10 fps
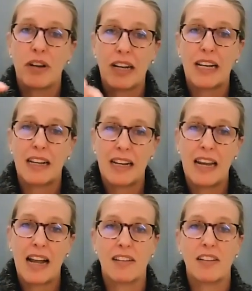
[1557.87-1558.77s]
You're going to get
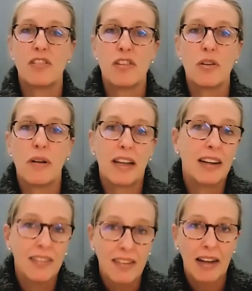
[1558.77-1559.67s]
connected to an
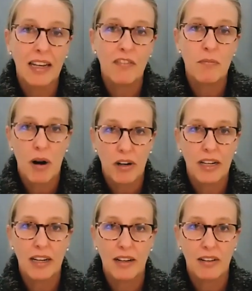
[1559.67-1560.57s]
executive
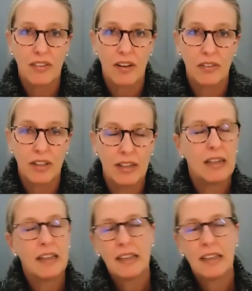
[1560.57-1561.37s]
marketing consultant.